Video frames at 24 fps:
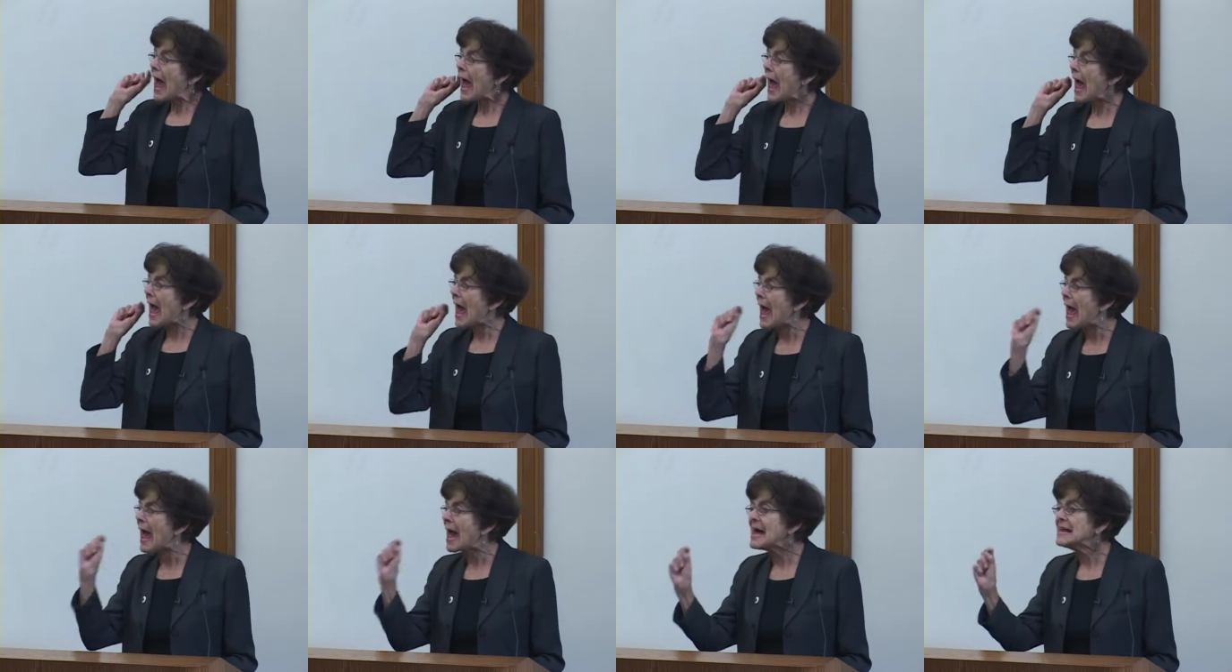
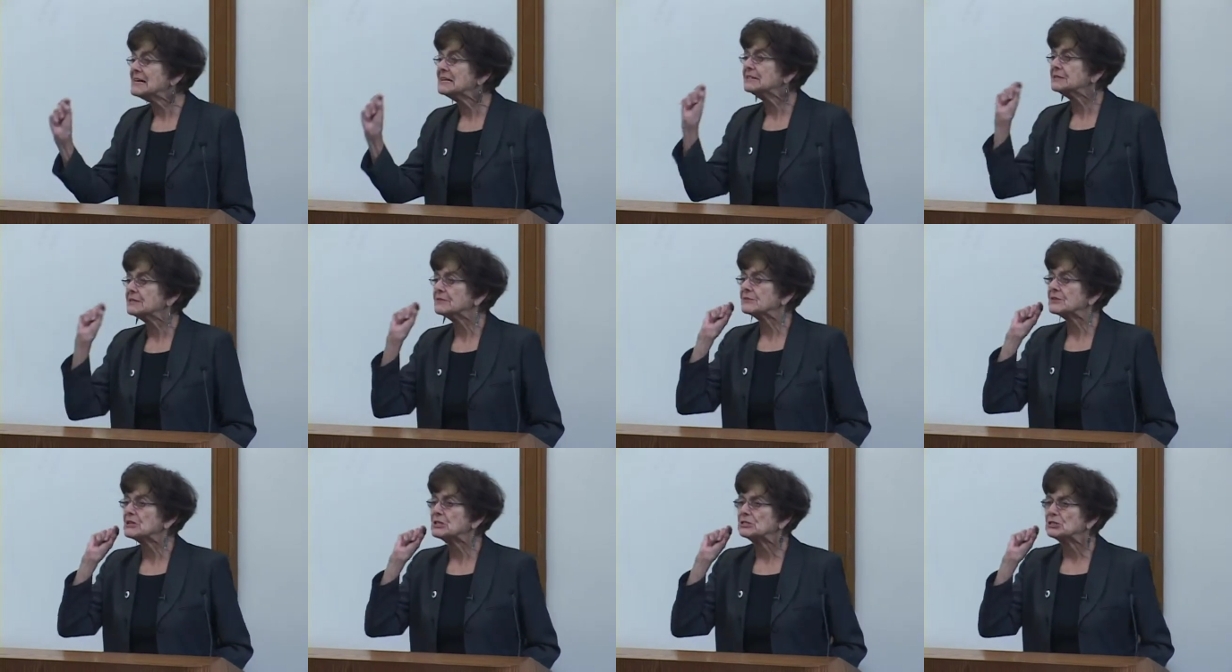and
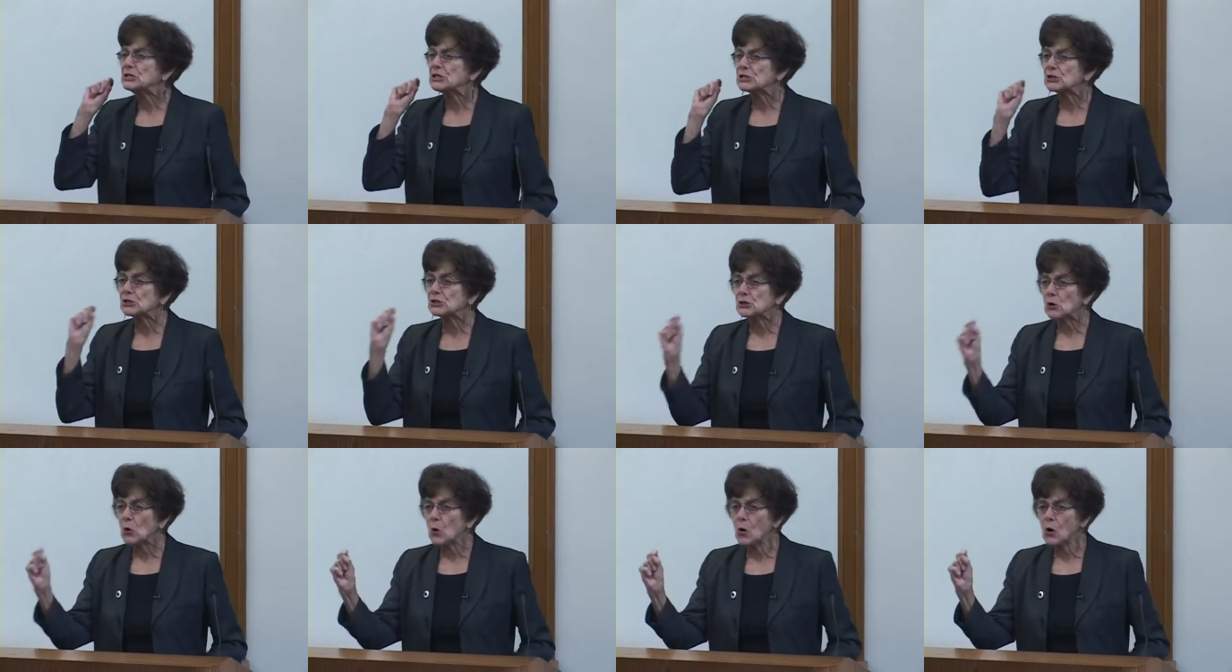the
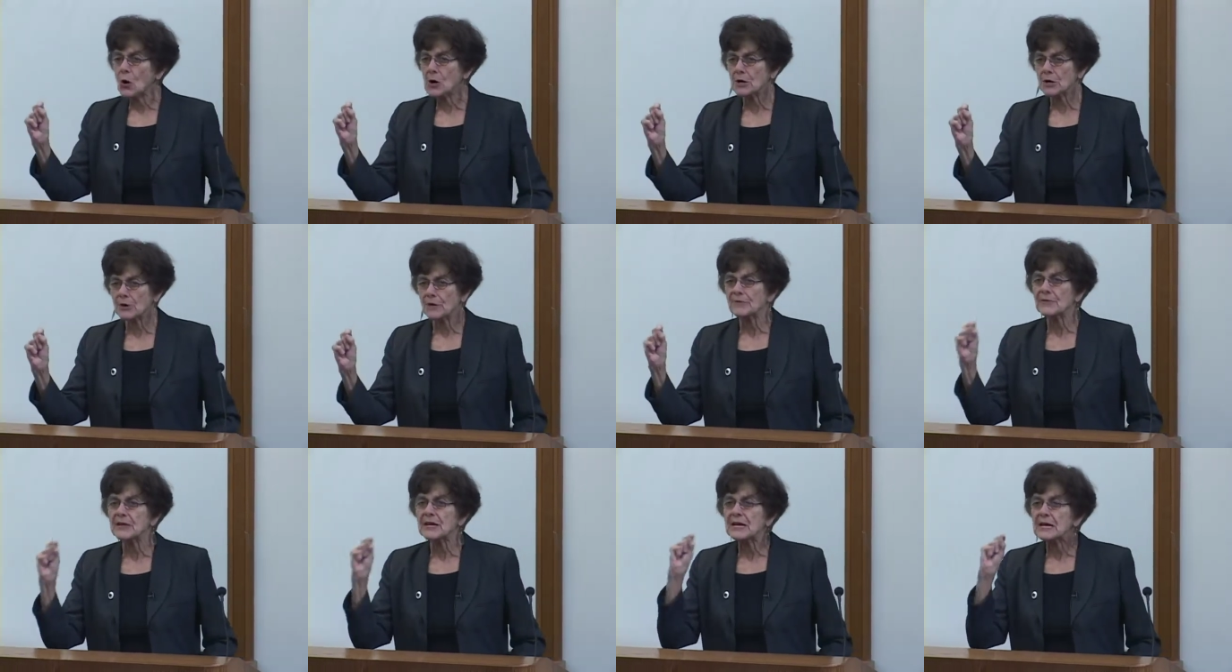
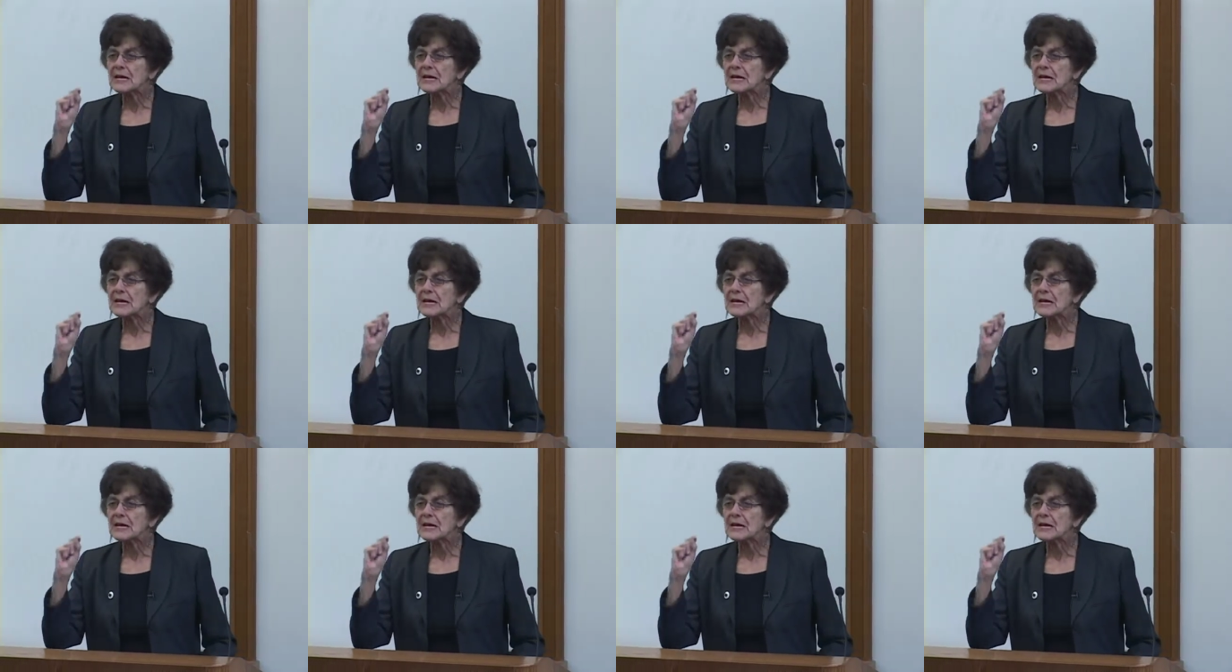disorder, the